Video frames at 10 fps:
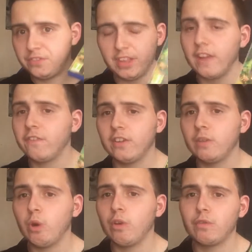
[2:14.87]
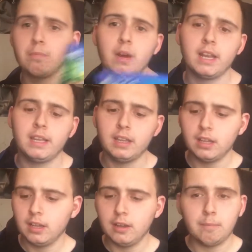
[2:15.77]
Definitely well worth your money.
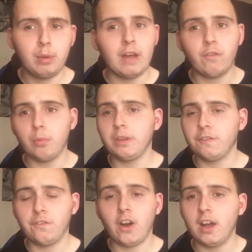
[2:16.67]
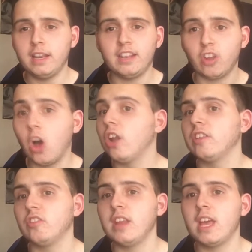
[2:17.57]
Platforming's fun, it's hard
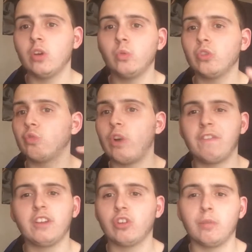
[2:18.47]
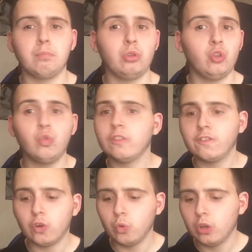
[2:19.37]
as nails, graphics are
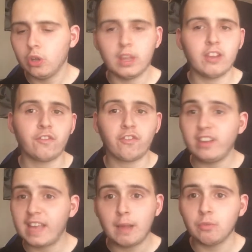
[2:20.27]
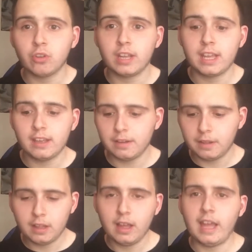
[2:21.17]
beautiful, there's free games on here,
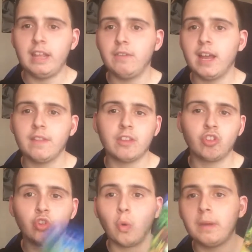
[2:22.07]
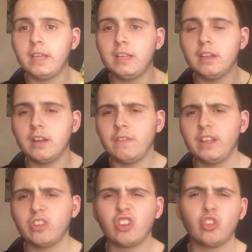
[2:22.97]
and even at the Stormy, I
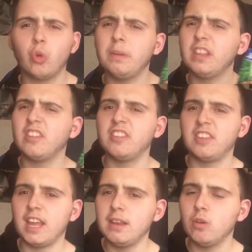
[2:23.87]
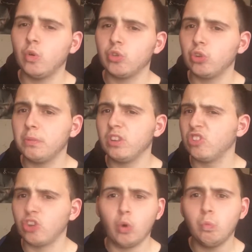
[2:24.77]
think the Stormy Descent or Stormy
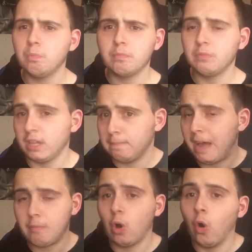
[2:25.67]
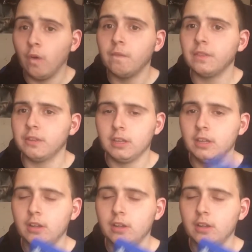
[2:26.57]
Assault like map on